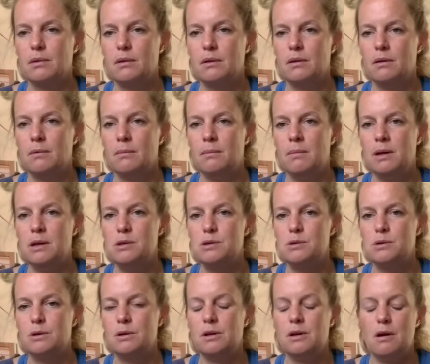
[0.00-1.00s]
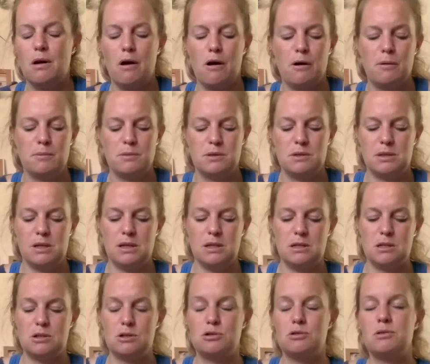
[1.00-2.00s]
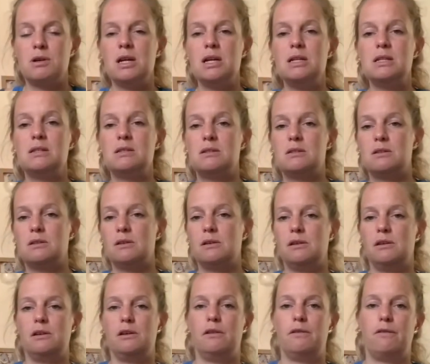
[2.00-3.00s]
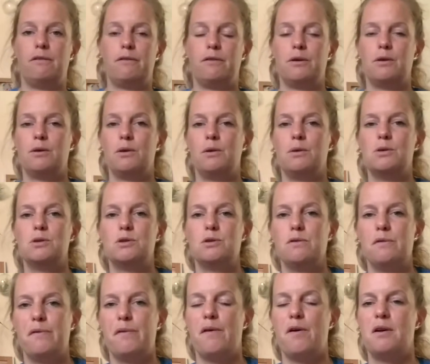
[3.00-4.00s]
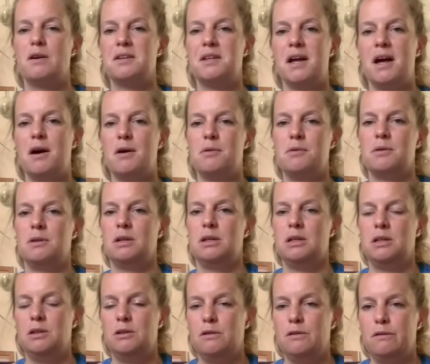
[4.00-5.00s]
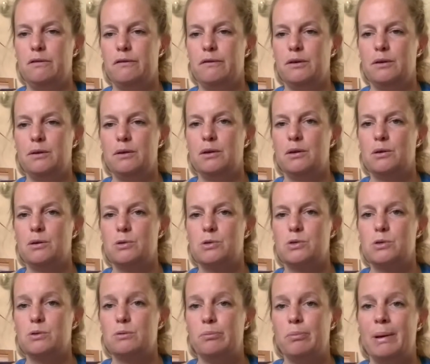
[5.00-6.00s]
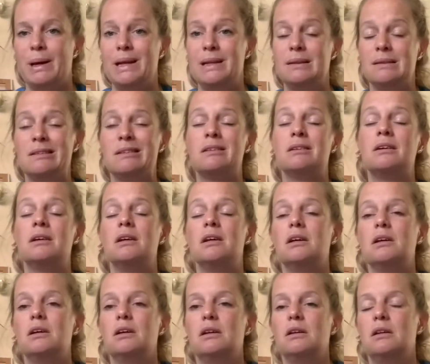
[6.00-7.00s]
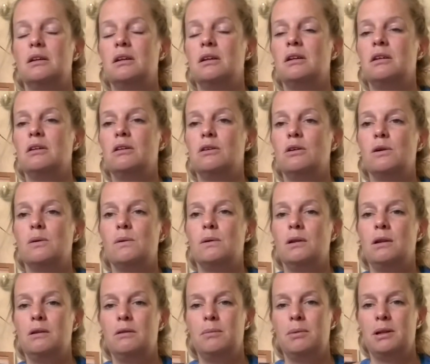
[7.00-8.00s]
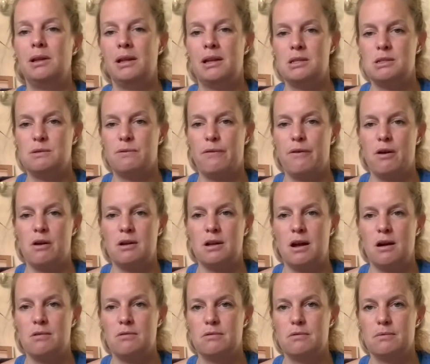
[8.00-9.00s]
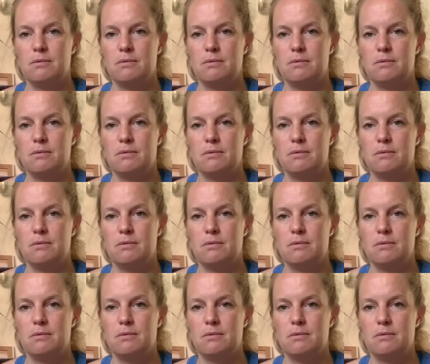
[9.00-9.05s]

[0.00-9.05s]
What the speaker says: Make sure the arm stays straight. If you're going too far down and you feel the urge to bend, then go a little bit less far down.